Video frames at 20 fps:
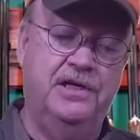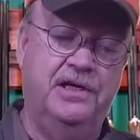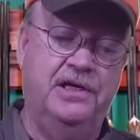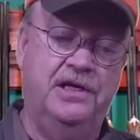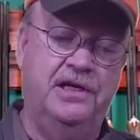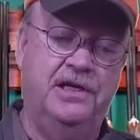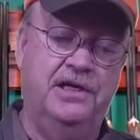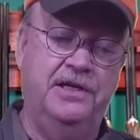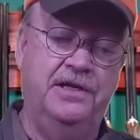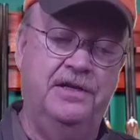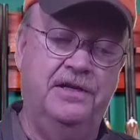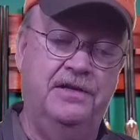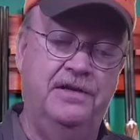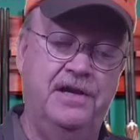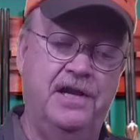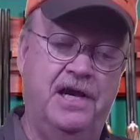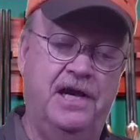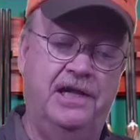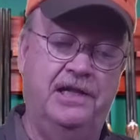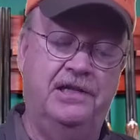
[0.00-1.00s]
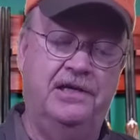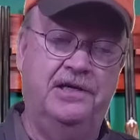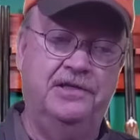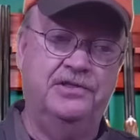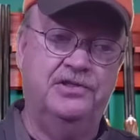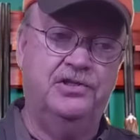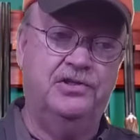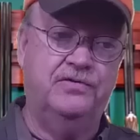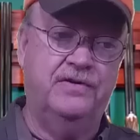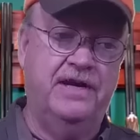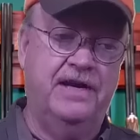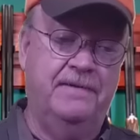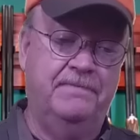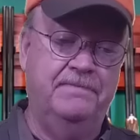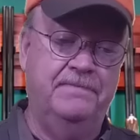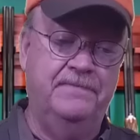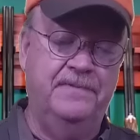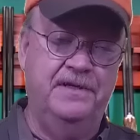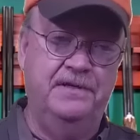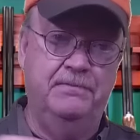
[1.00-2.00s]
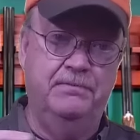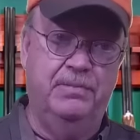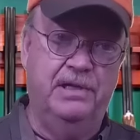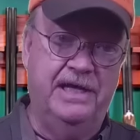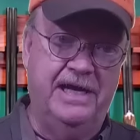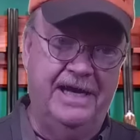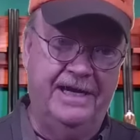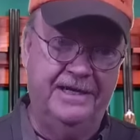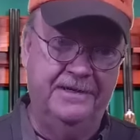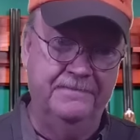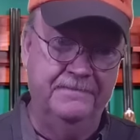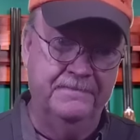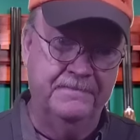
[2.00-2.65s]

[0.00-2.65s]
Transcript: uh, nylon strap in black.